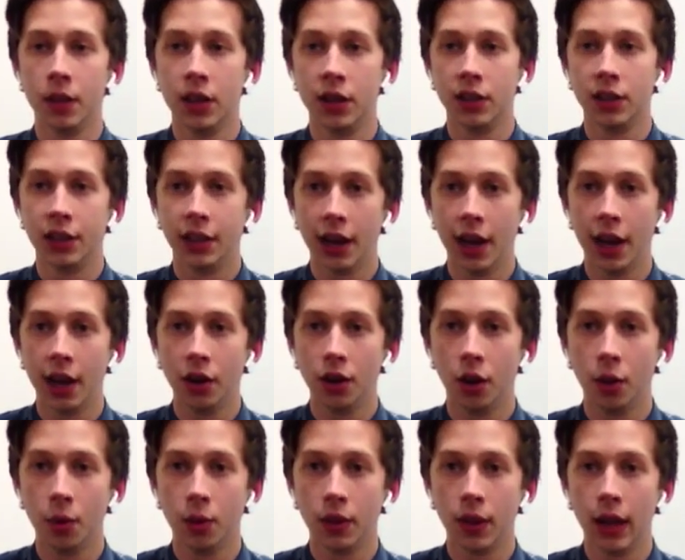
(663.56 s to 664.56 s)
See how you
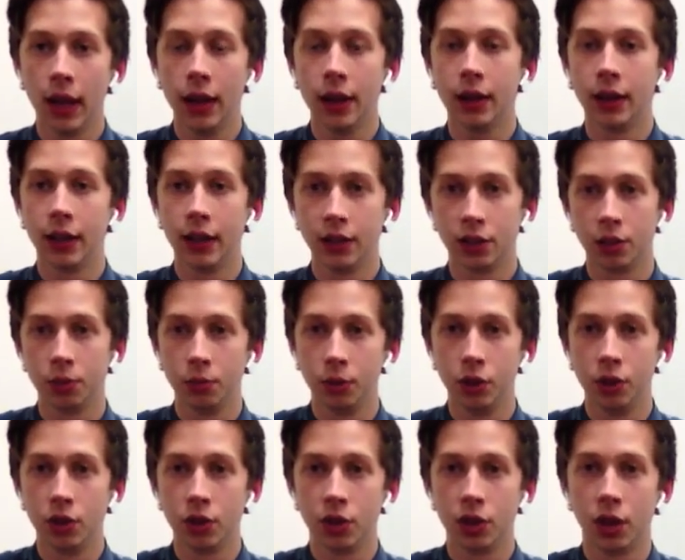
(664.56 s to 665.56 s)
go with that. There's some
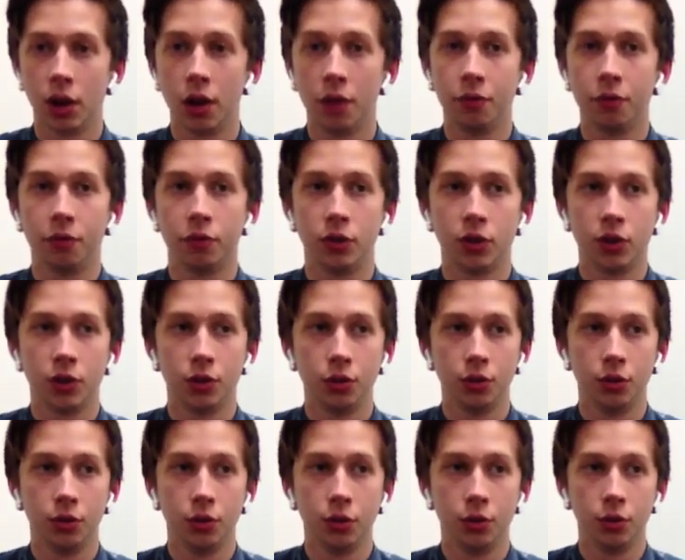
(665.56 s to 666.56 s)
new stuff
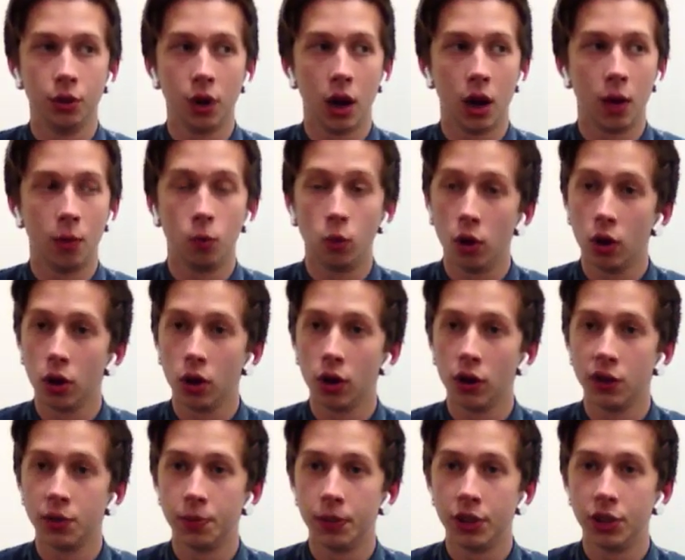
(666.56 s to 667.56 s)
to work on
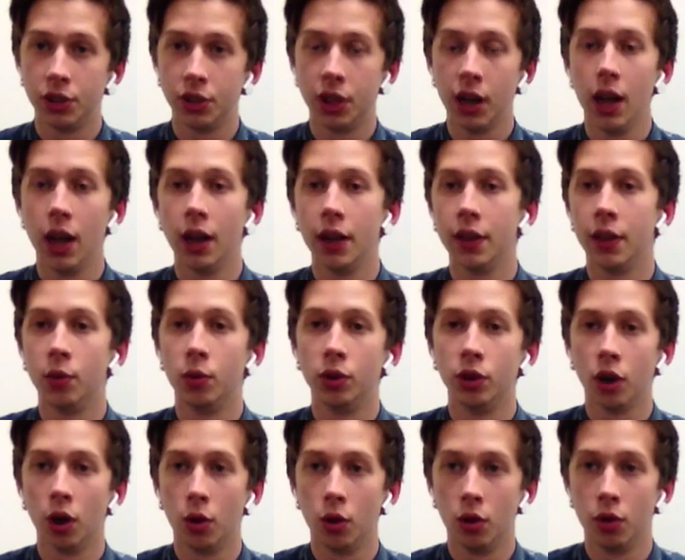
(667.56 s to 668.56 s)
as best you can, and then we'll
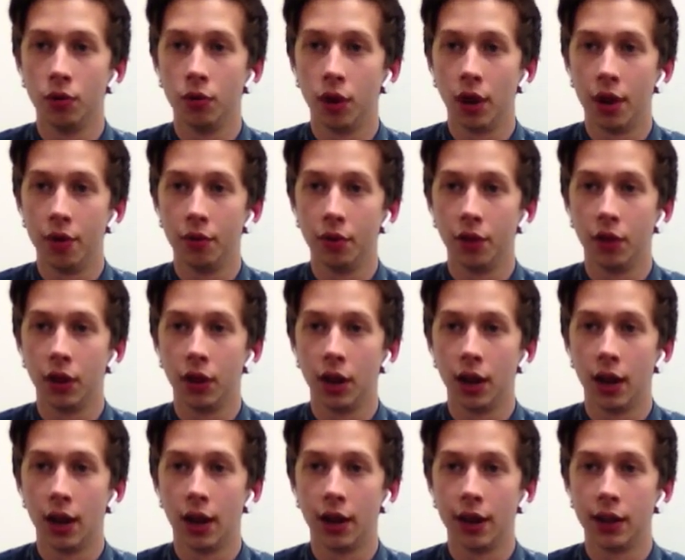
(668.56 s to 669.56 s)
go over everything
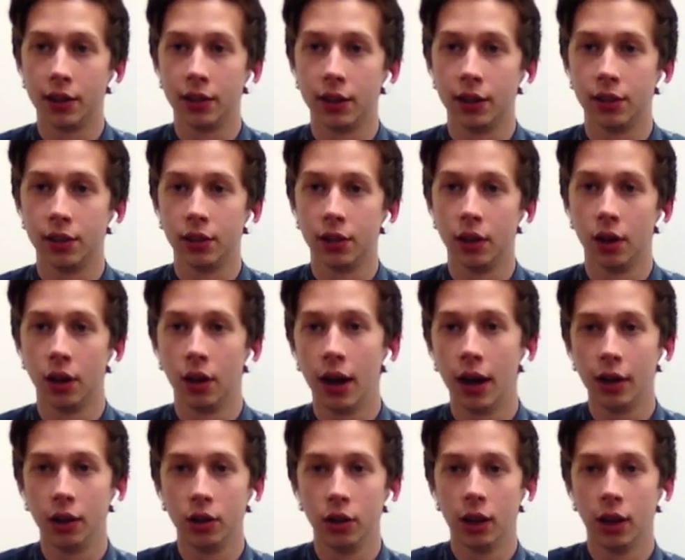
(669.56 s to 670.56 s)
in our next lesson.
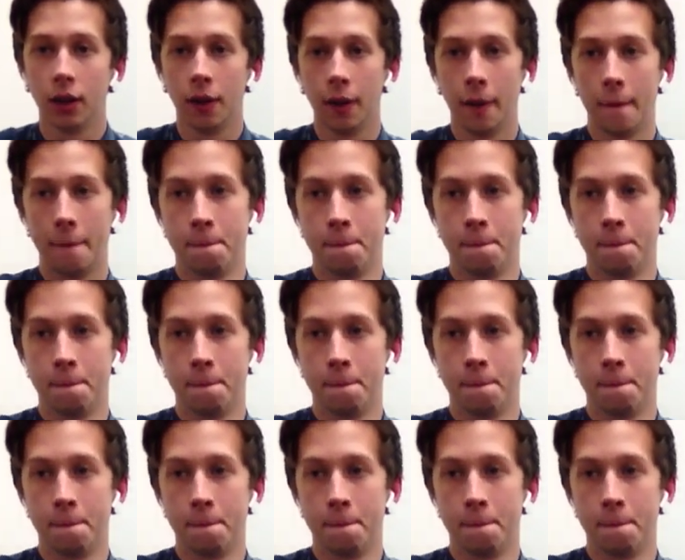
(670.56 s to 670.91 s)
Alright, good luck.